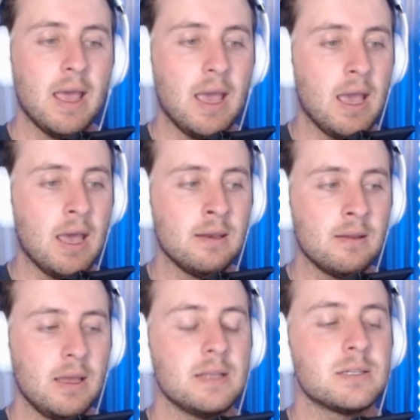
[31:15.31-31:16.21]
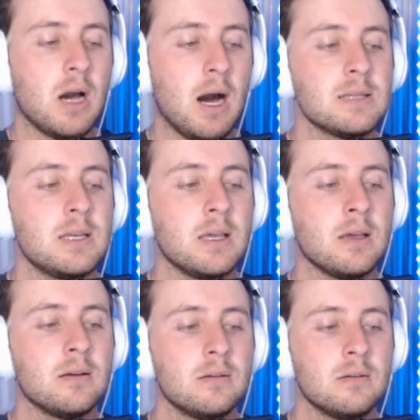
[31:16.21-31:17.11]
and it's
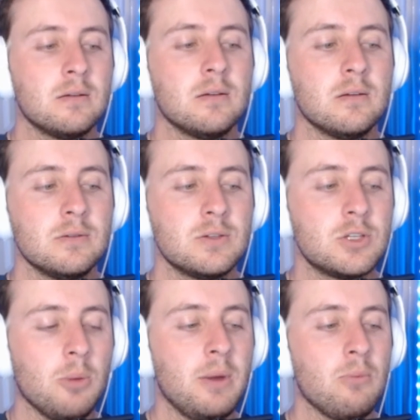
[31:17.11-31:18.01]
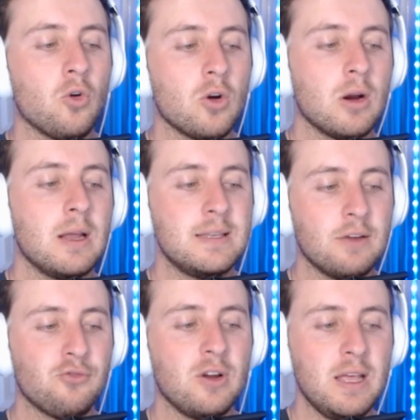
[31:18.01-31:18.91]
causing so many more
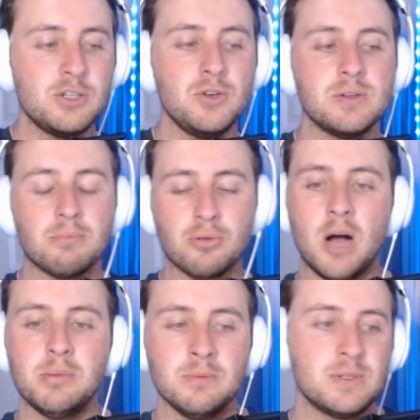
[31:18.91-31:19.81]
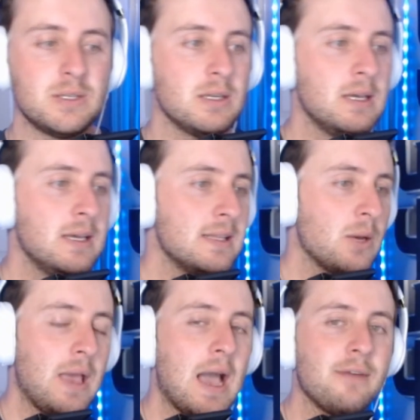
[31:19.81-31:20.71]
different issues and problems
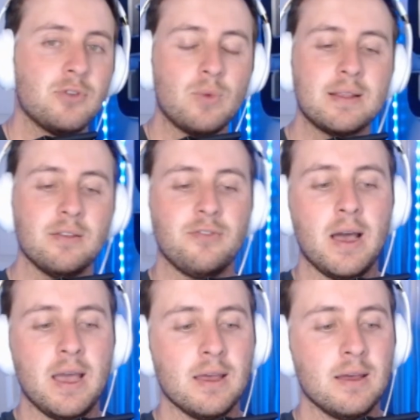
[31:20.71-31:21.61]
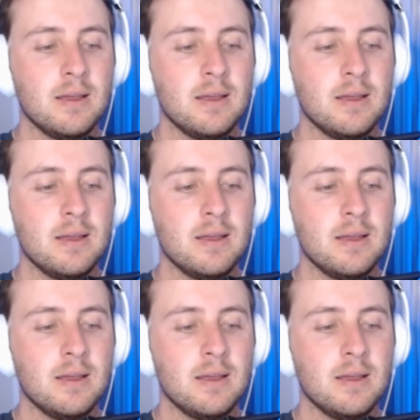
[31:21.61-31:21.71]
that we have to rectify.